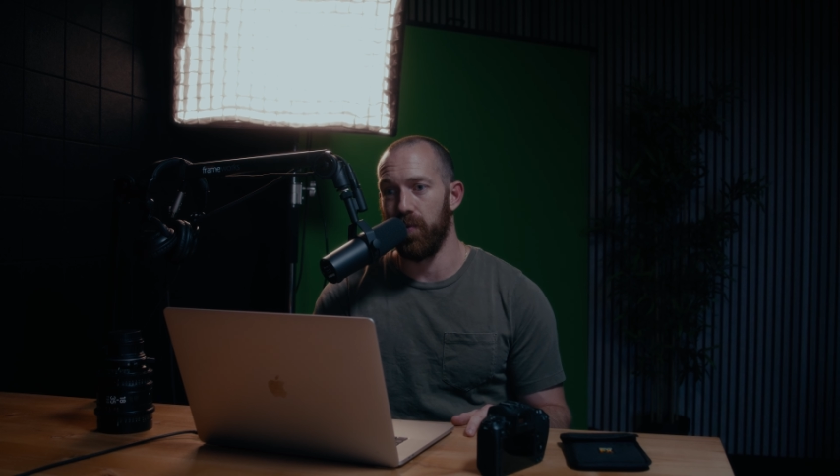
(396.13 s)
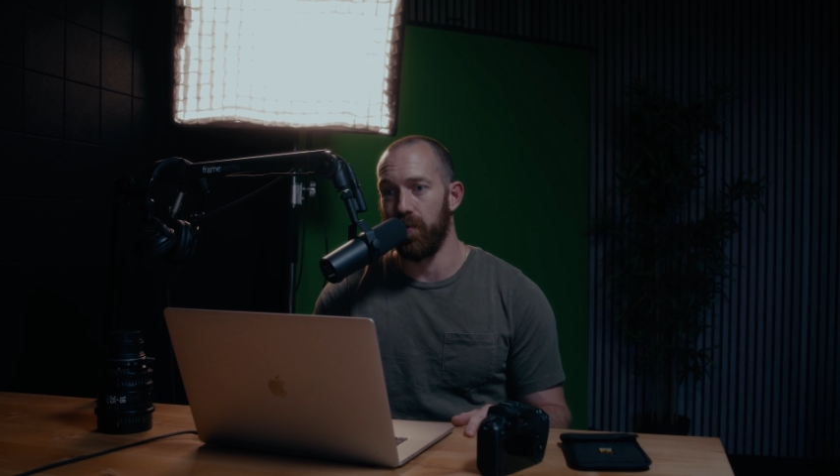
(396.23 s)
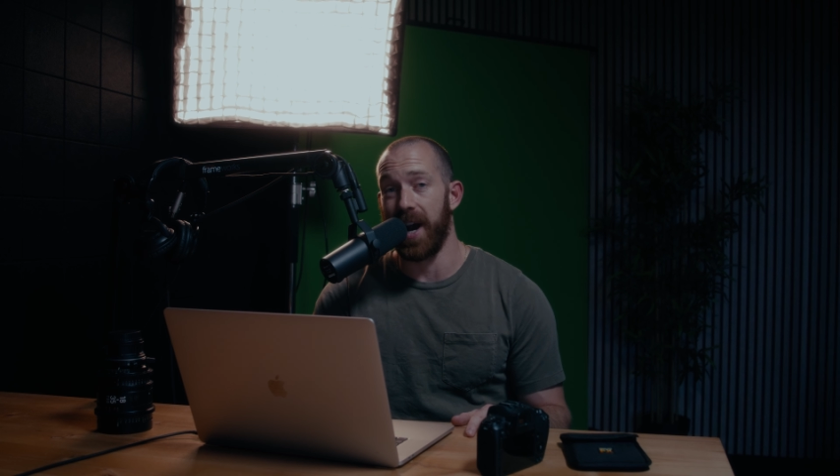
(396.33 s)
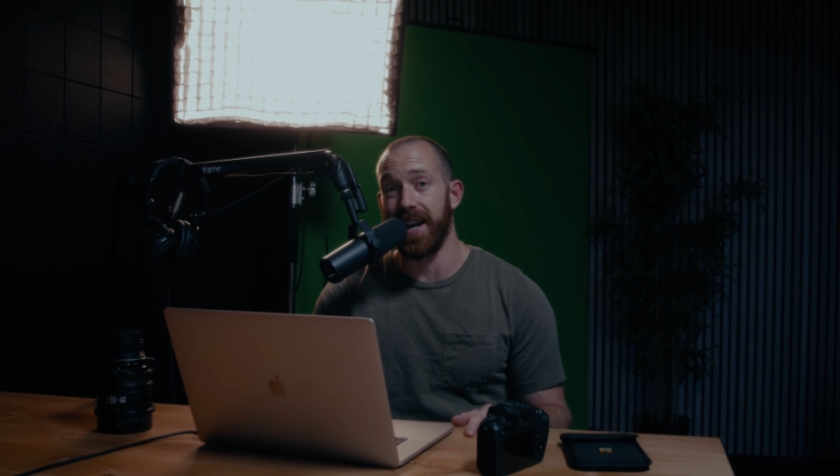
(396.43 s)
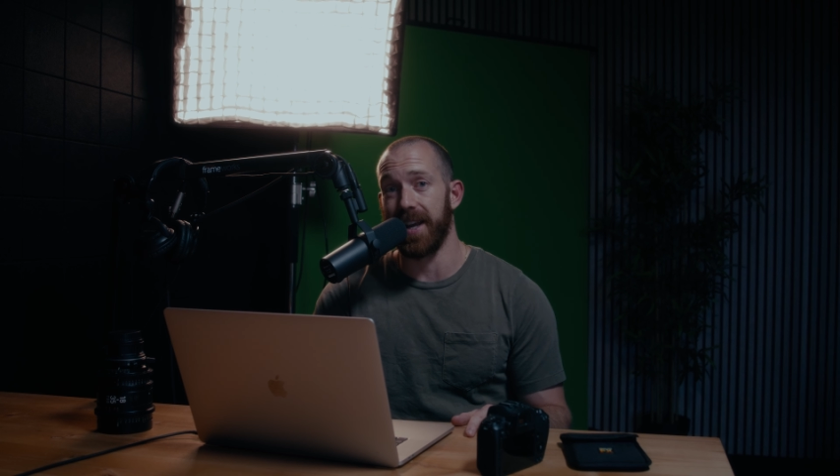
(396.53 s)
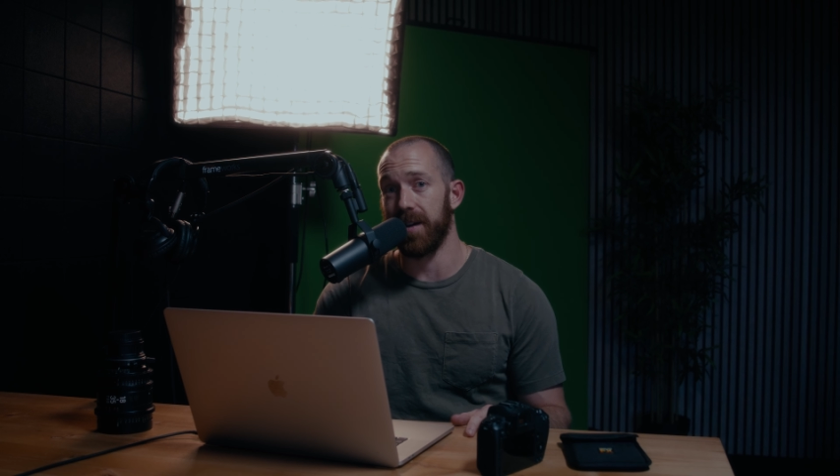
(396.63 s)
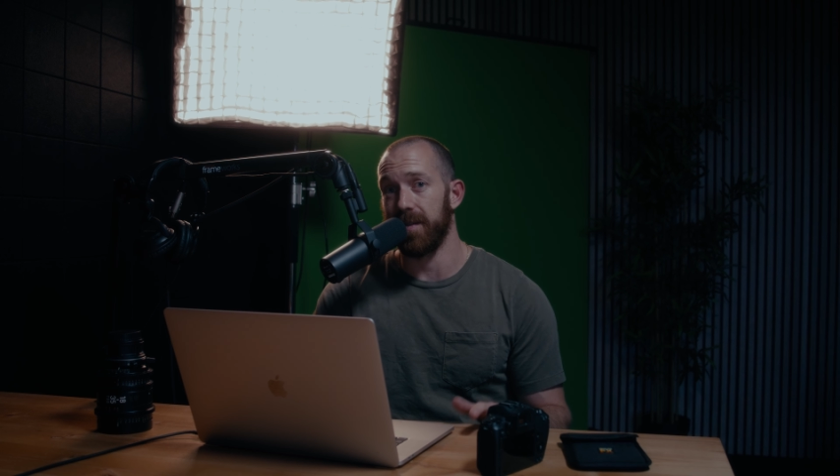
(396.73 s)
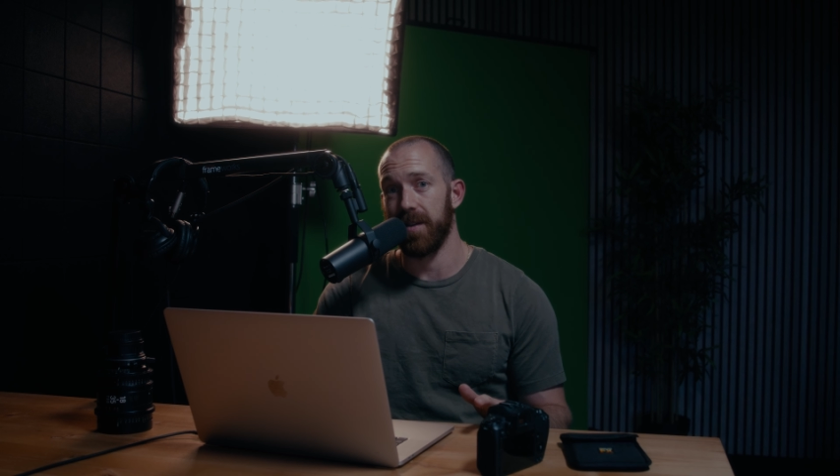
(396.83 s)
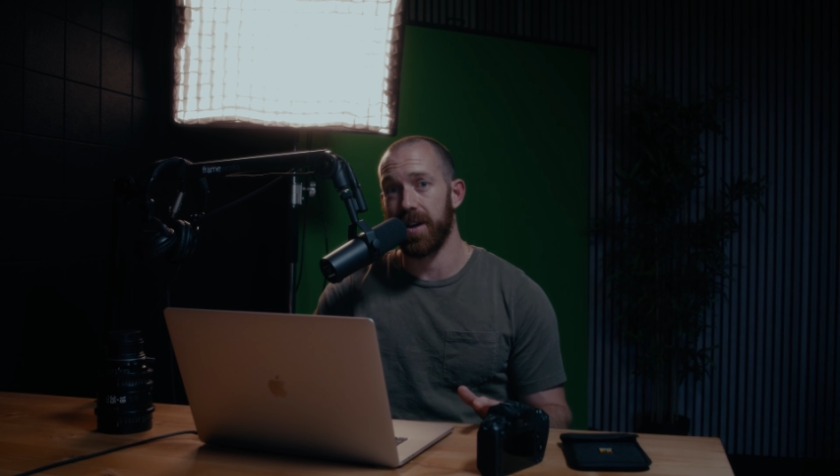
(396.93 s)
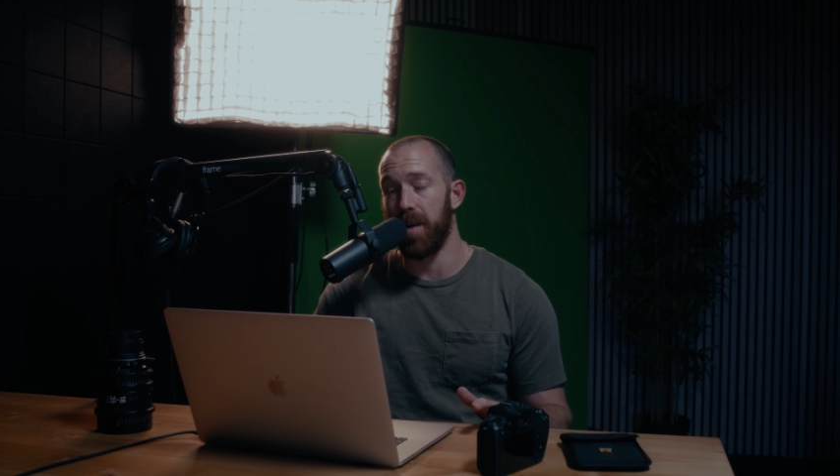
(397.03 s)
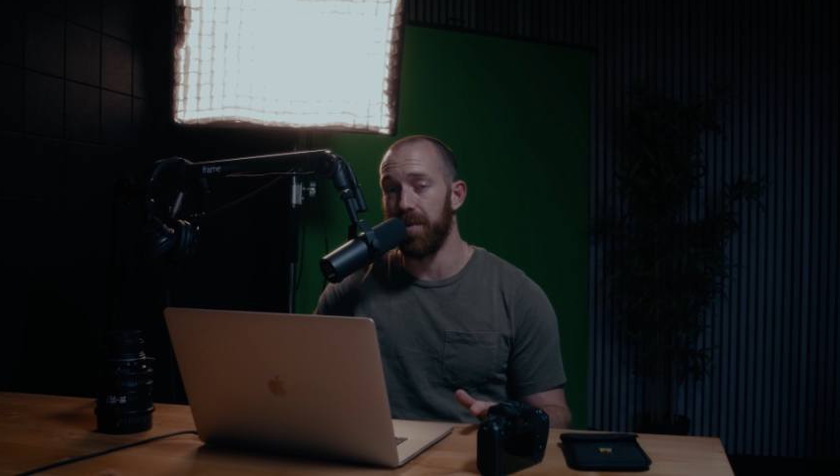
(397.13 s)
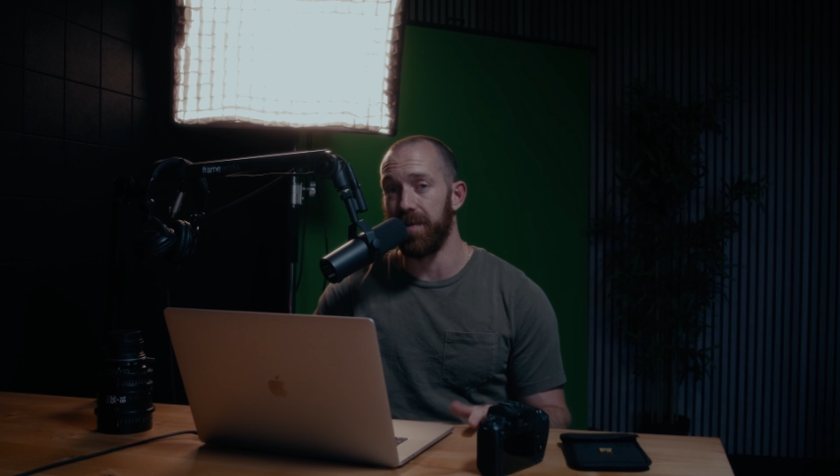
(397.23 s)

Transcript: writing a couple